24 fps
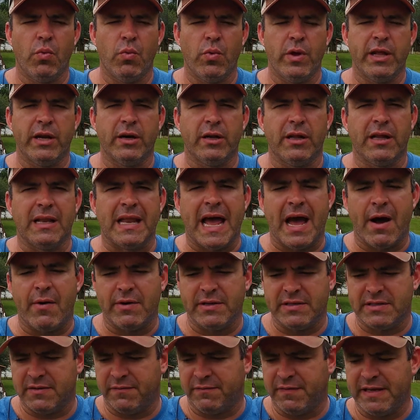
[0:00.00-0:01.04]
it'll allow
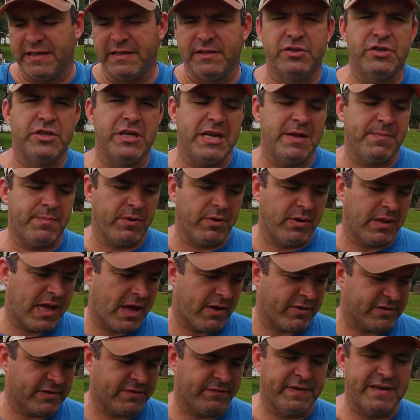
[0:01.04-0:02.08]
us to feed the sheep, it'll
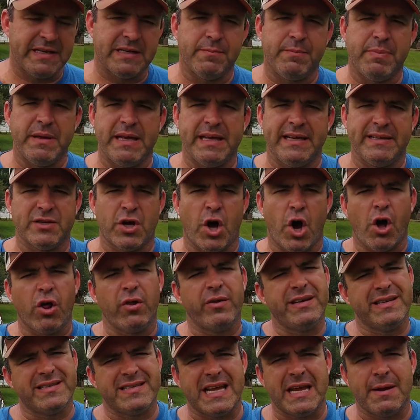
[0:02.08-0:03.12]
allow us to feed the pigs, all
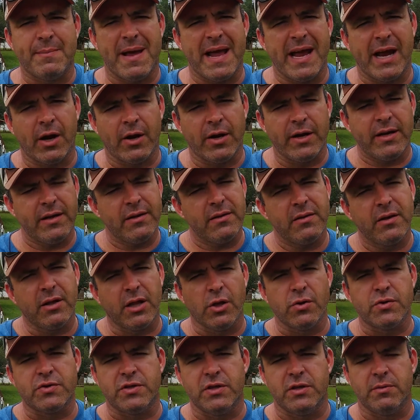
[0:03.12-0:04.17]
in the same area,
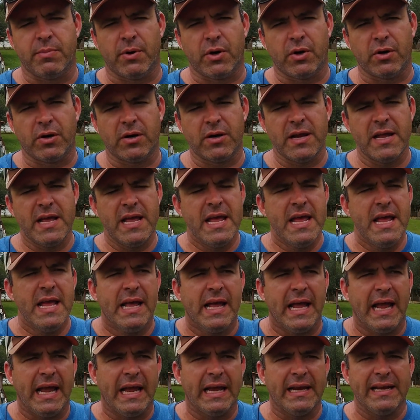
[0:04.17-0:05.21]
close to the barn.
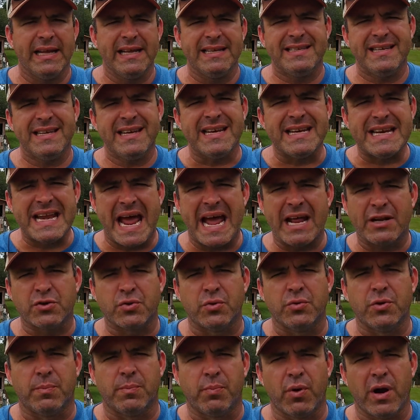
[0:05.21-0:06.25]
And it's in a
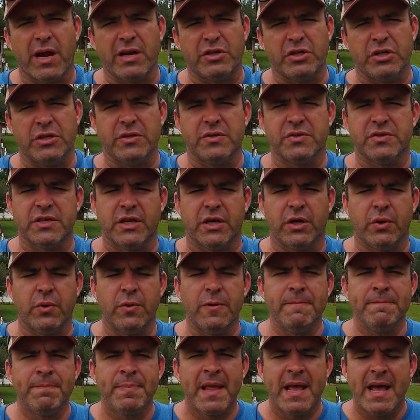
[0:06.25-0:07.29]
natural depression.
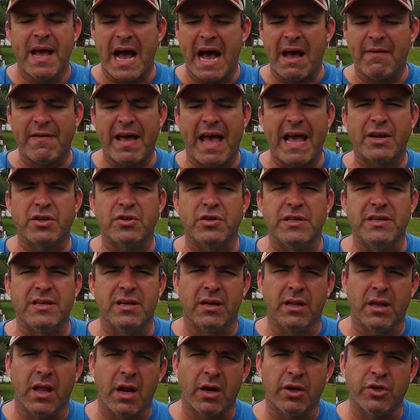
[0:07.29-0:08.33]
So I've actually
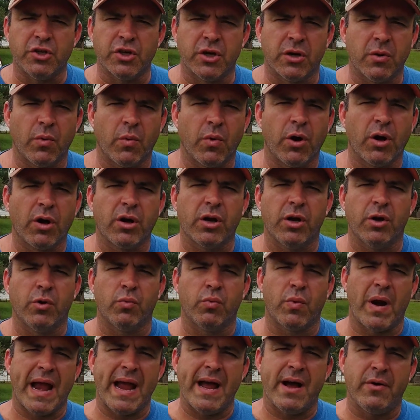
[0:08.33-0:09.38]
done a lot of dirt work
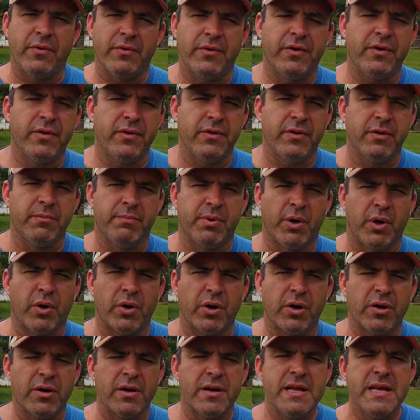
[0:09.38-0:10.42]
around the
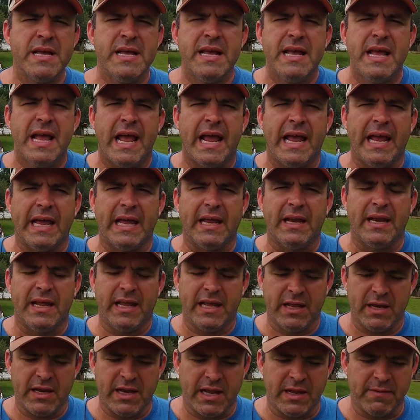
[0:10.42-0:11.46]
barn, and
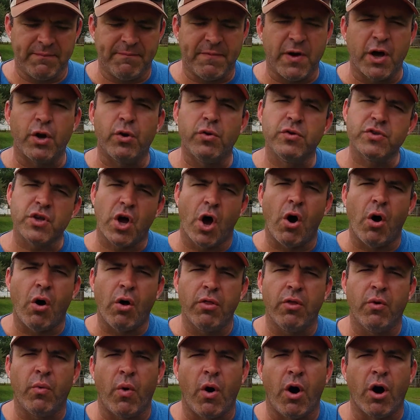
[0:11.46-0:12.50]
it funnels
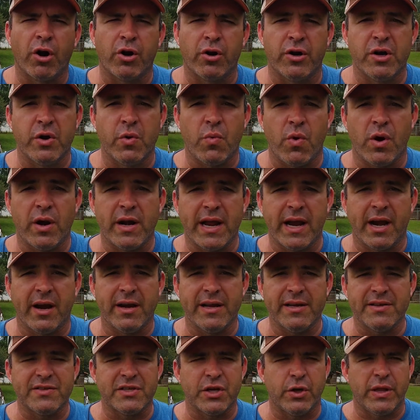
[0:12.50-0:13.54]
all the water into one
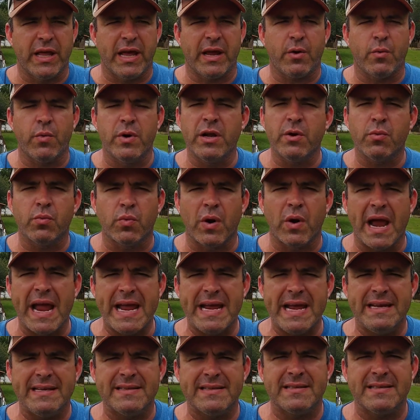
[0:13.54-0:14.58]
area, so that when it
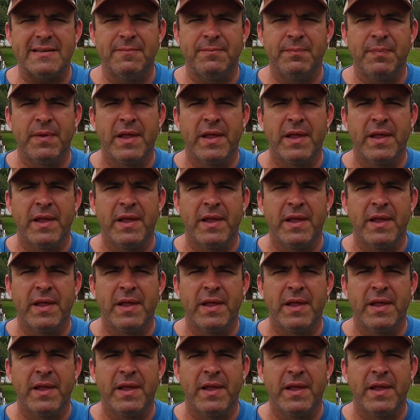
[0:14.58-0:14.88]
rains,